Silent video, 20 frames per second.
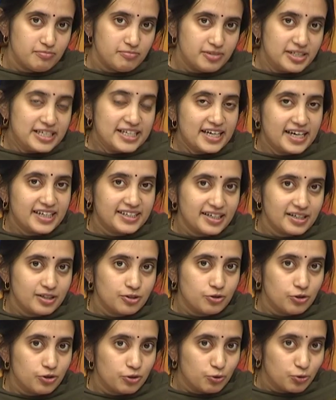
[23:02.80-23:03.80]
rewriting in
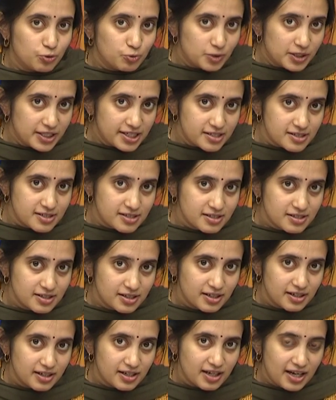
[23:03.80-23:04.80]
your own words.
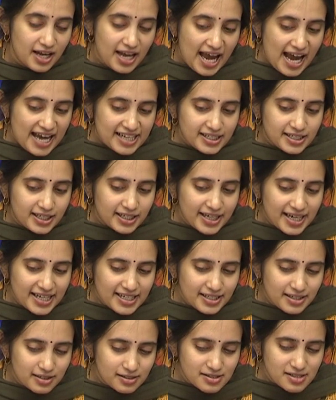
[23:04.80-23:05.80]
And
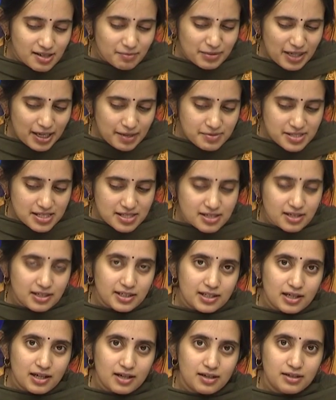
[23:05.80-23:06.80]
again, sometimes it's a
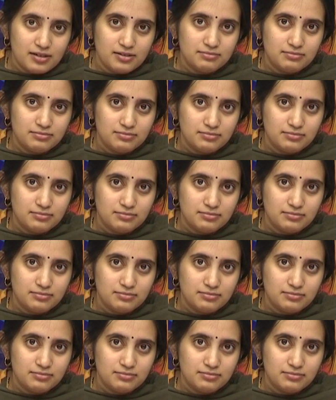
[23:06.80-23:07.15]
little